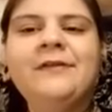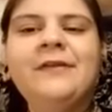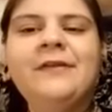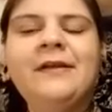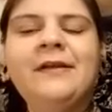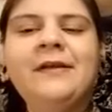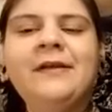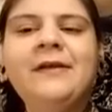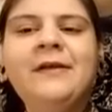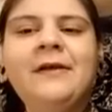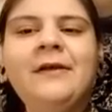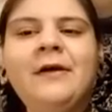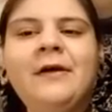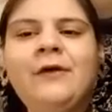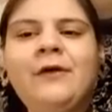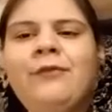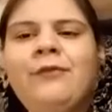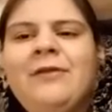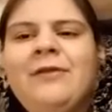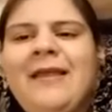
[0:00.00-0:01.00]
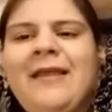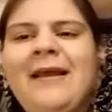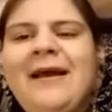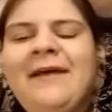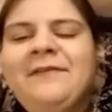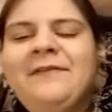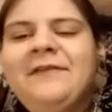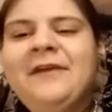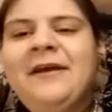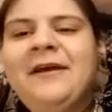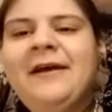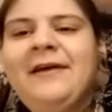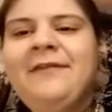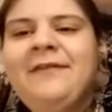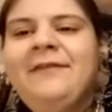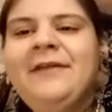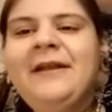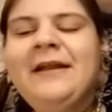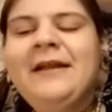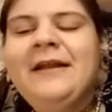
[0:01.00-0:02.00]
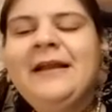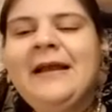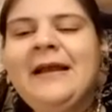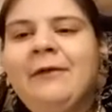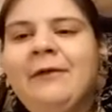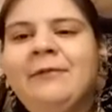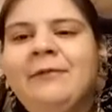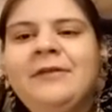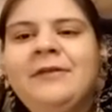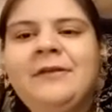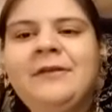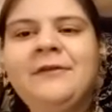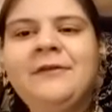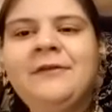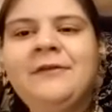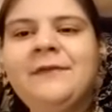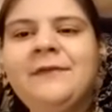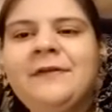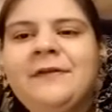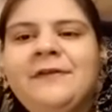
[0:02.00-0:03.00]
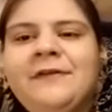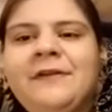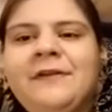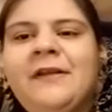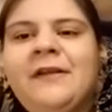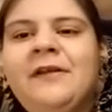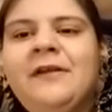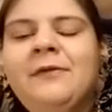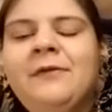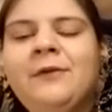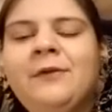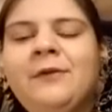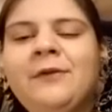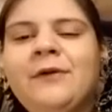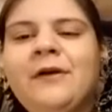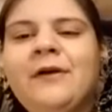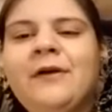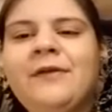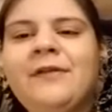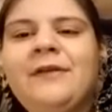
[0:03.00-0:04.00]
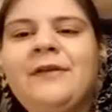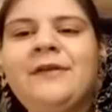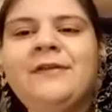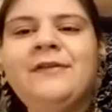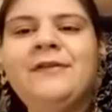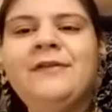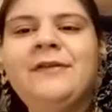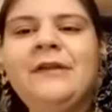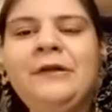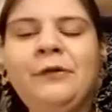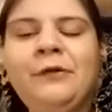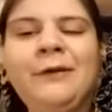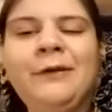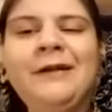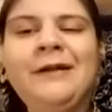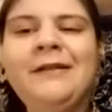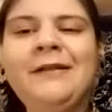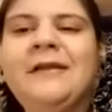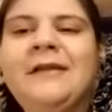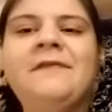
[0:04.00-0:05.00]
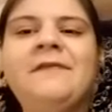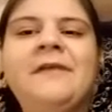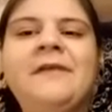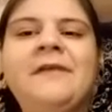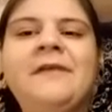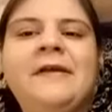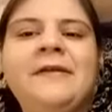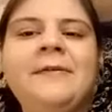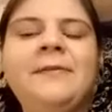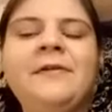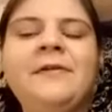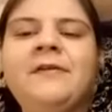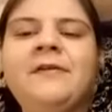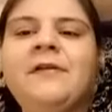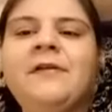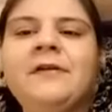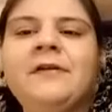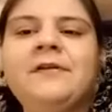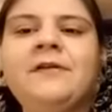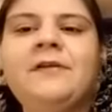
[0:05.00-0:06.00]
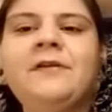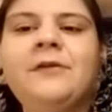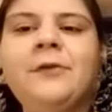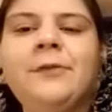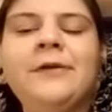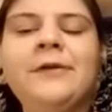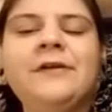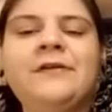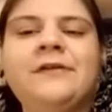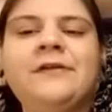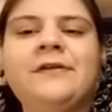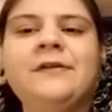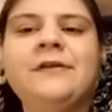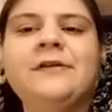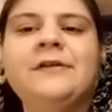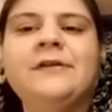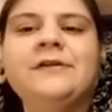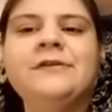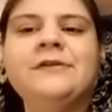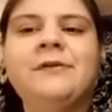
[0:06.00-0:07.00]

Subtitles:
Like, would they have to have an account with the university, or are these, readily available as long as you know where to search?